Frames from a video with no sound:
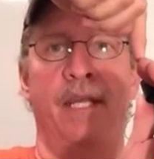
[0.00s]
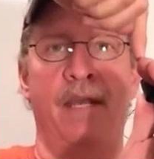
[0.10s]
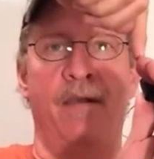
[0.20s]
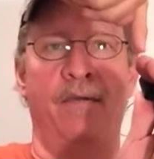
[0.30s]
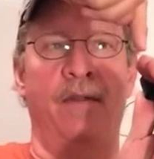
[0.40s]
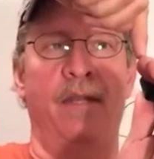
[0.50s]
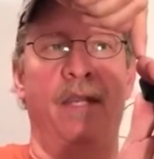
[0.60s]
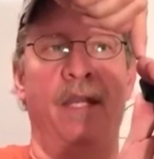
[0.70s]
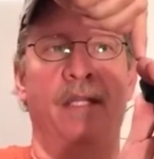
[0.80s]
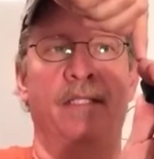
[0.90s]
down,
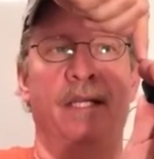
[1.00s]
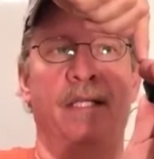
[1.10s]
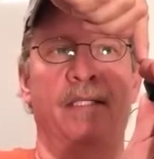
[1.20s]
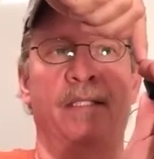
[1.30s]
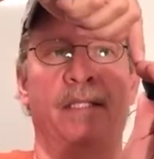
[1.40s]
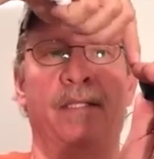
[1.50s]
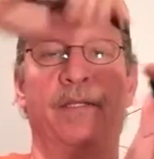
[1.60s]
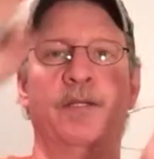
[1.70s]
and it's actually